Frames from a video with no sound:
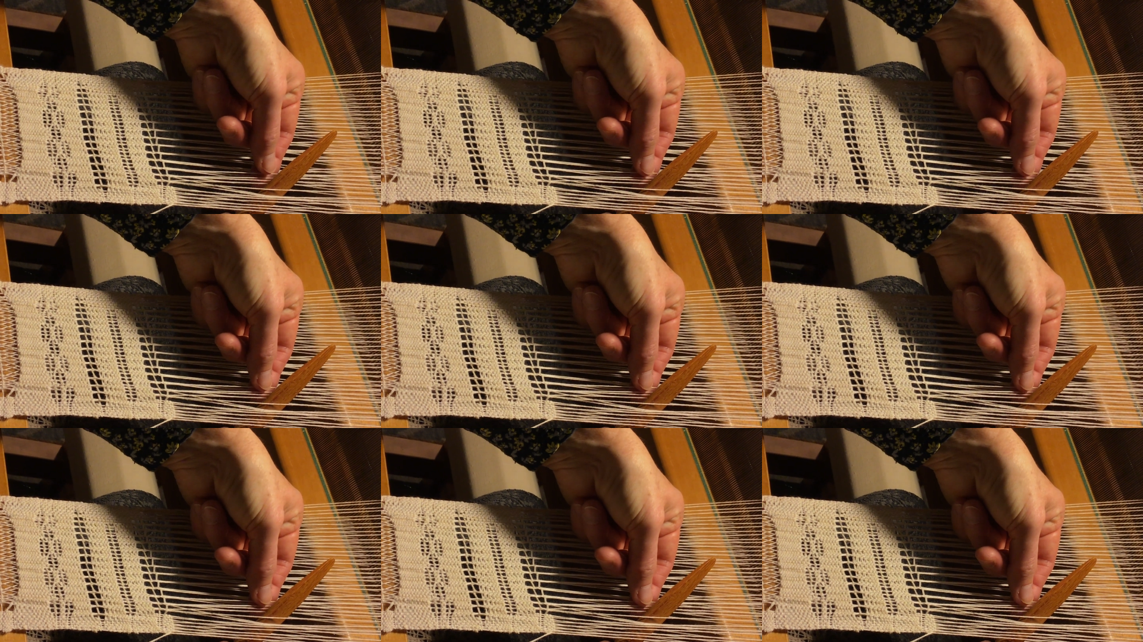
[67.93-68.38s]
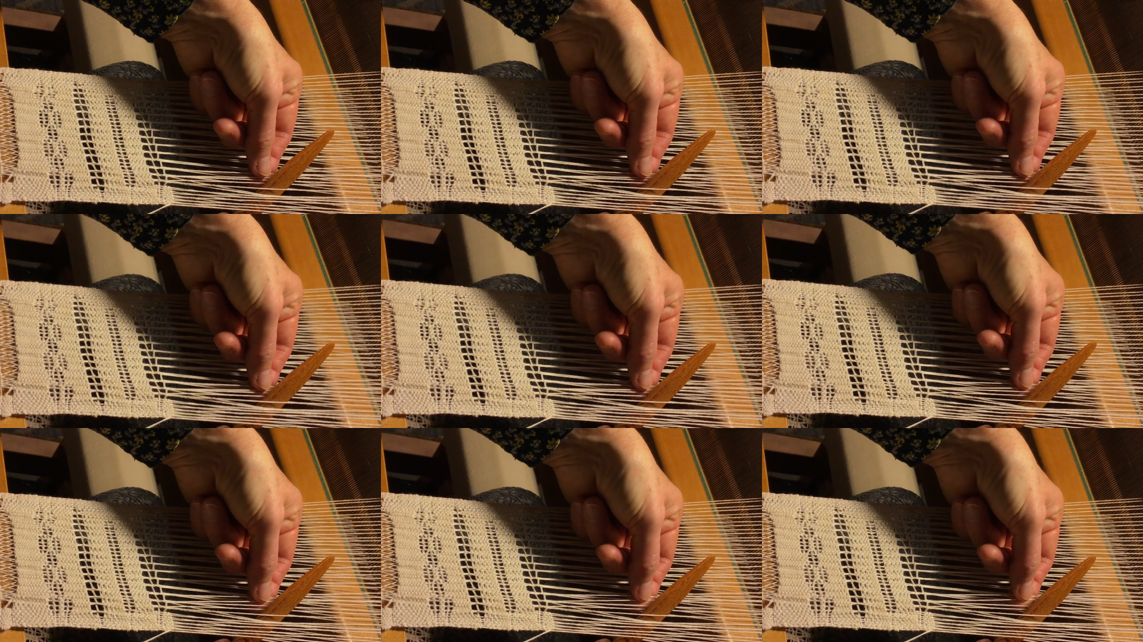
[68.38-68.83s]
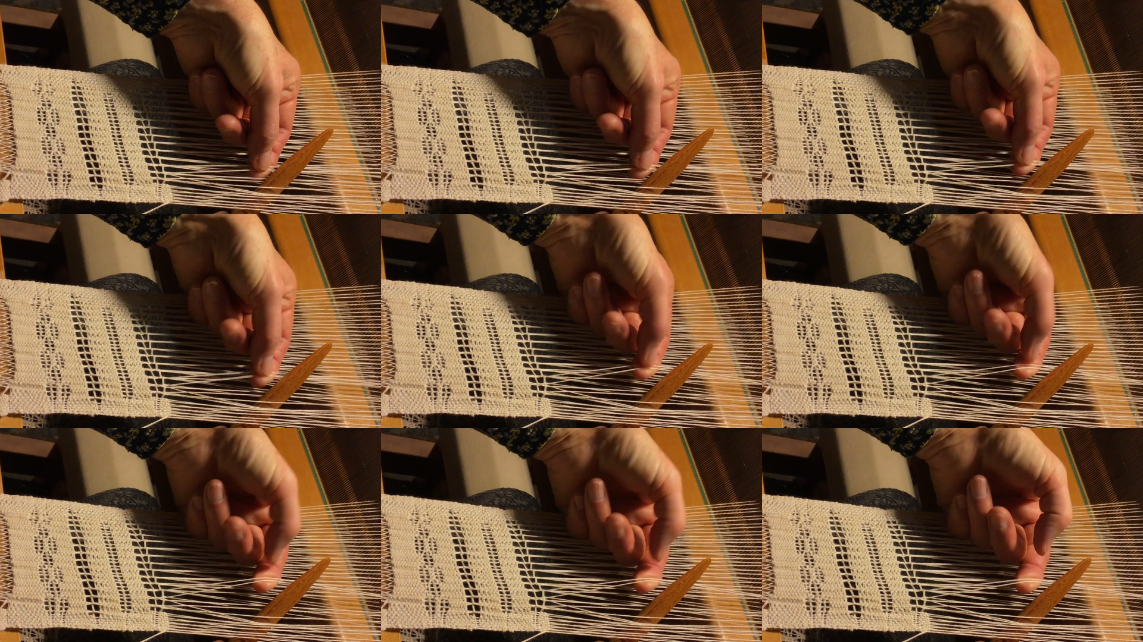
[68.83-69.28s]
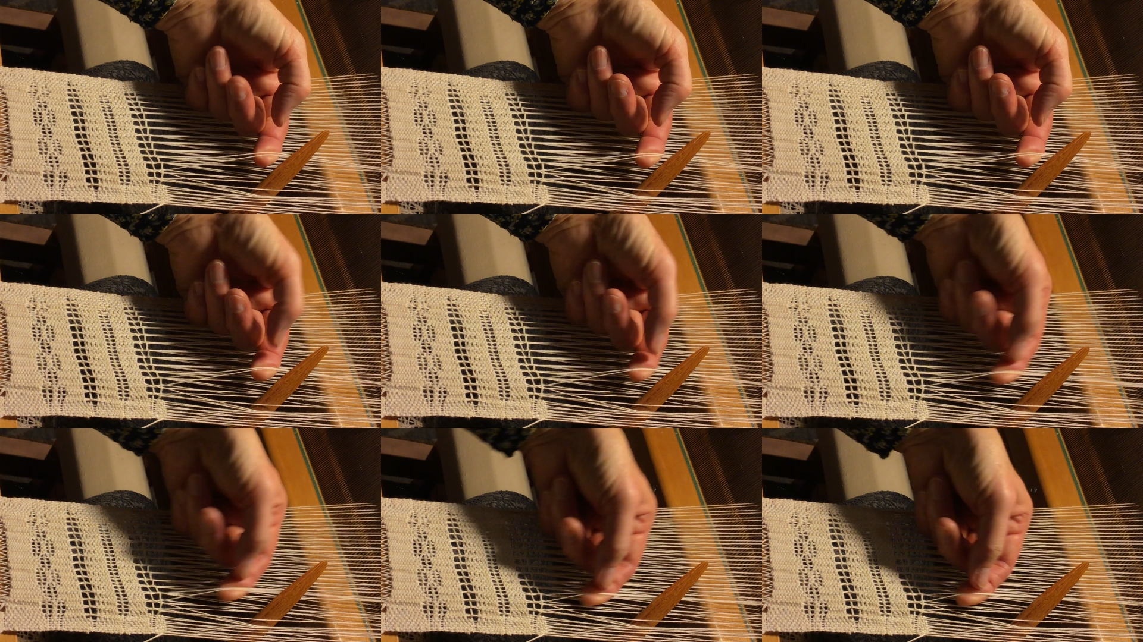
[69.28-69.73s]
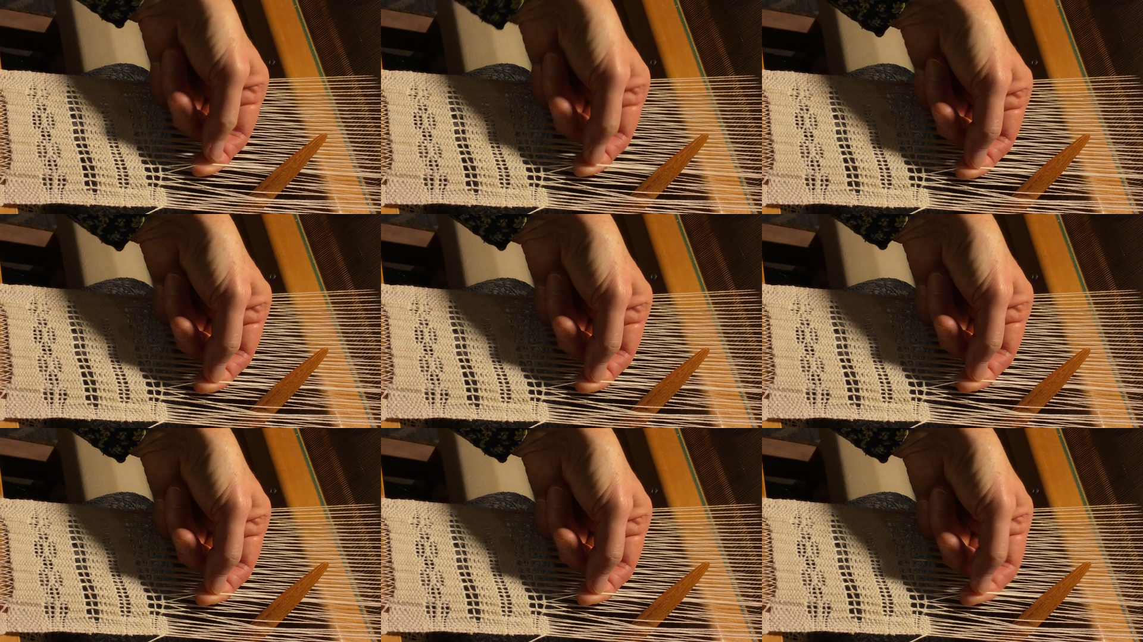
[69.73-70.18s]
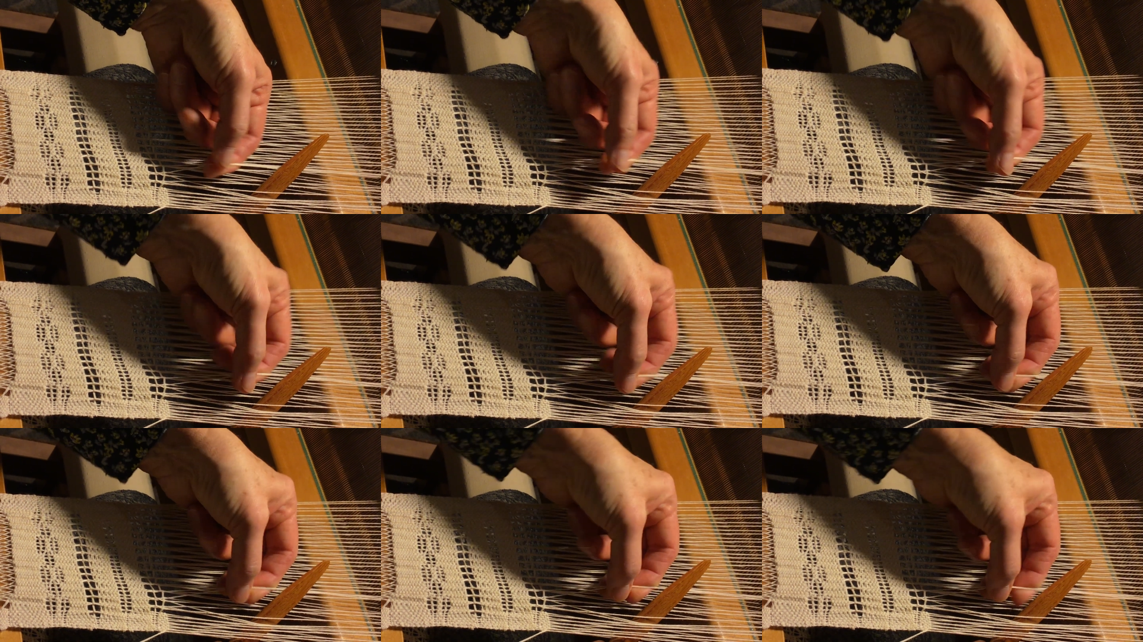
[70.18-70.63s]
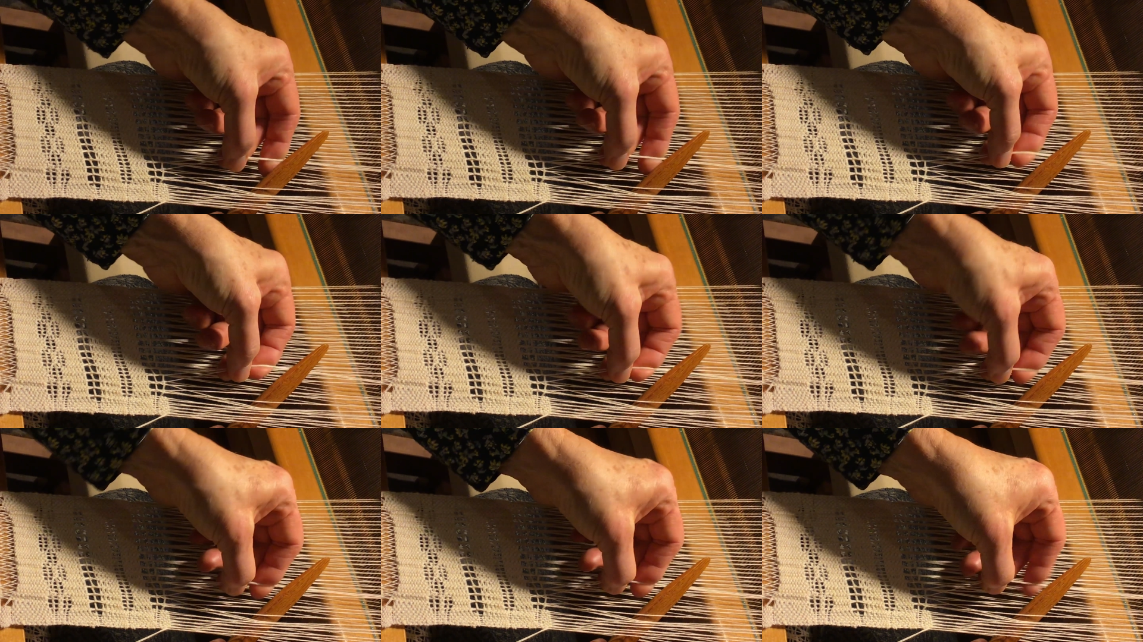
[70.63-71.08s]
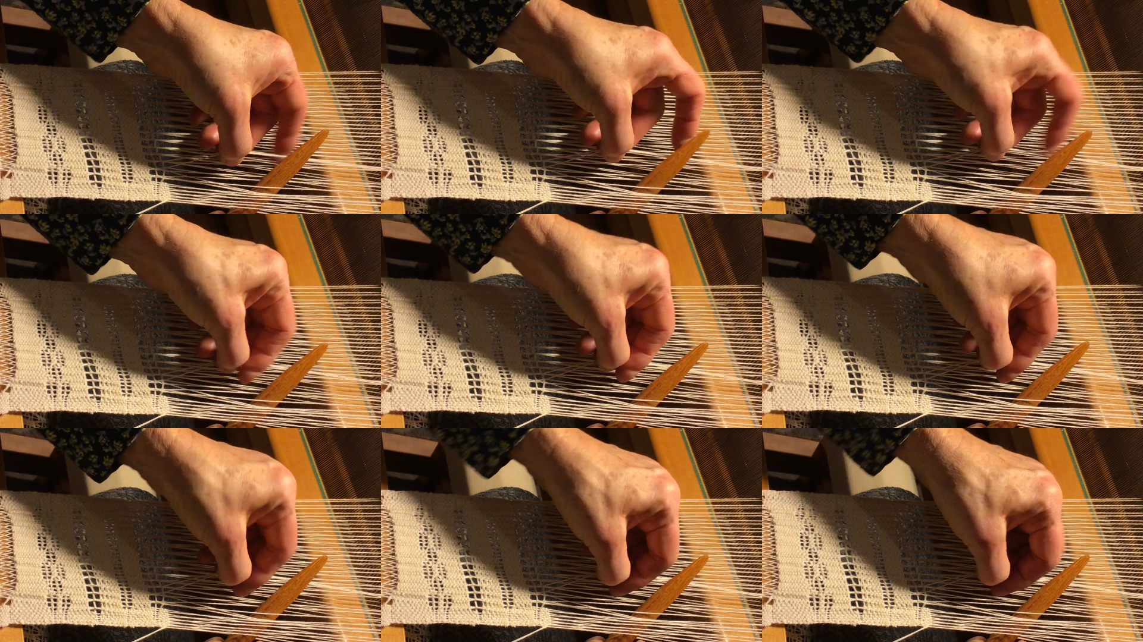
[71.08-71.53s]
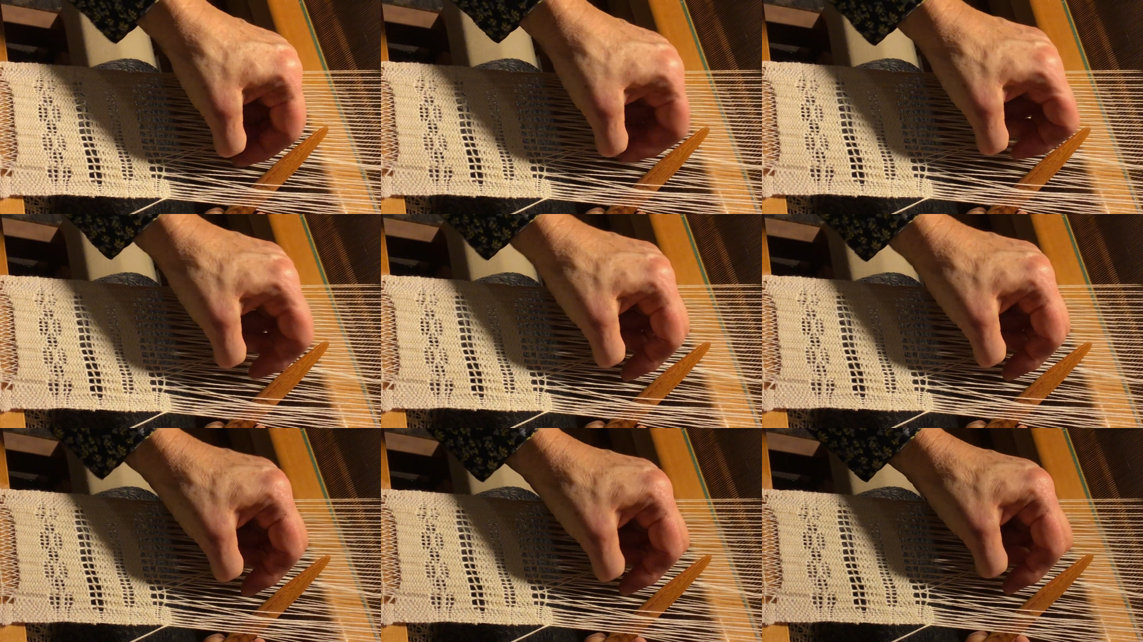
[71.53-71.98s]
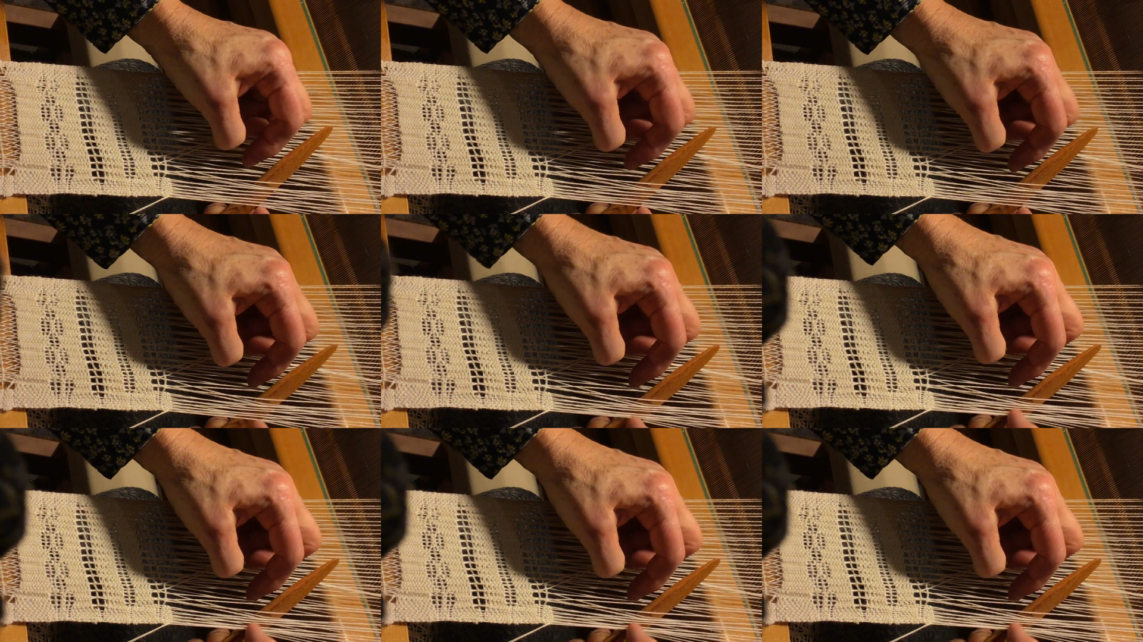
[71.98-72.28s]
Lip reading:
No face is visible, so there are no lips to read.